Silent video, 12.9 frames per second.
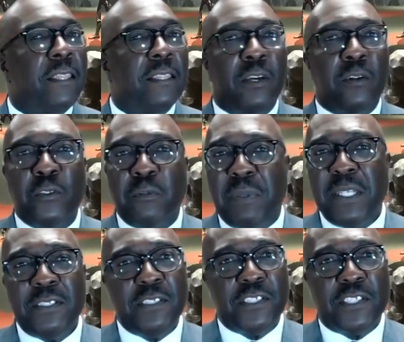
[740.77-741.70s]
those
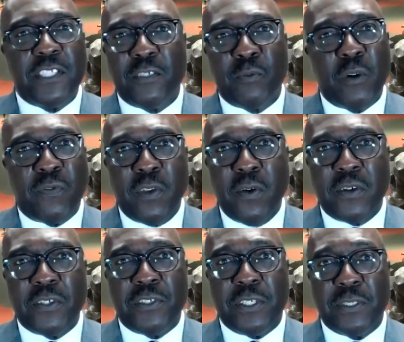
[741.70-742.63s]
businesses were
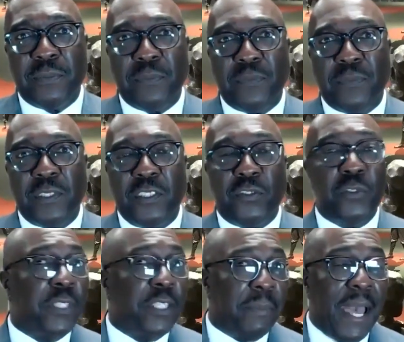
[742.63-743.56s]
flourishing.
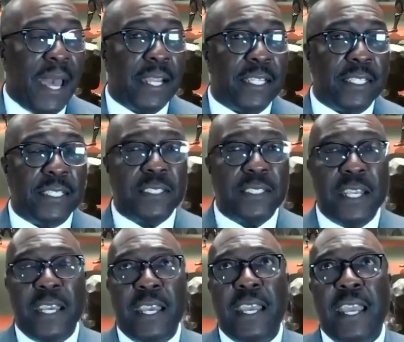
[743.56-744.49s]
Truth of the matter is,
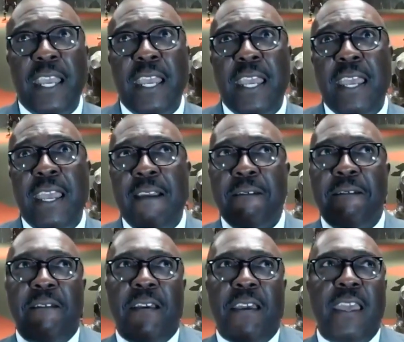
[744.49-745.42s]

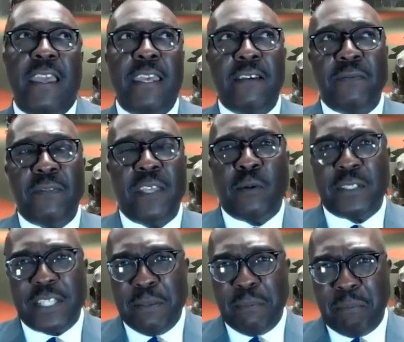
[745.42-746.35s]
if there was
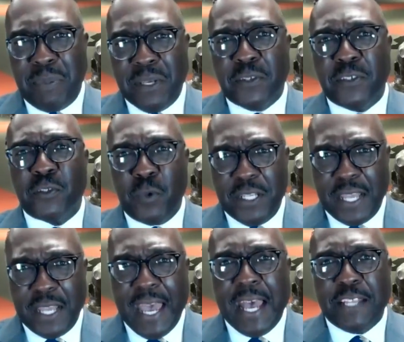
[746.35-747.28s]
a bittersweet
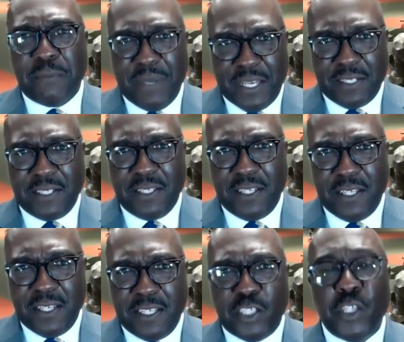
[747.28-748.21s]
aspect
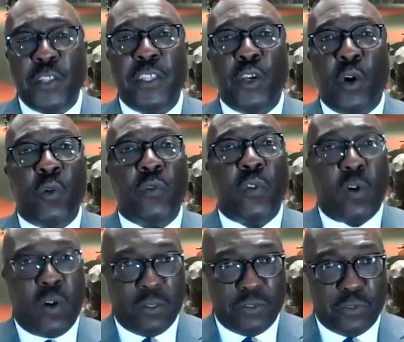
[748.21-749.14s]
to the
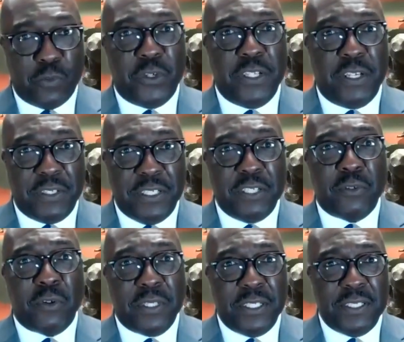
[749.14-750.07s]
overall story of the
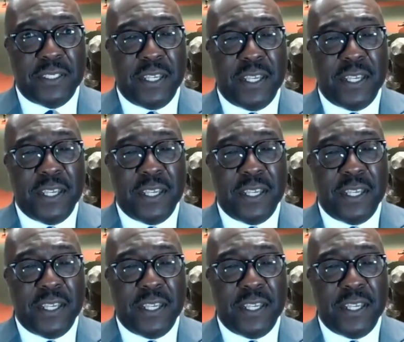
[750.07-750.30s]
Negro Leagues,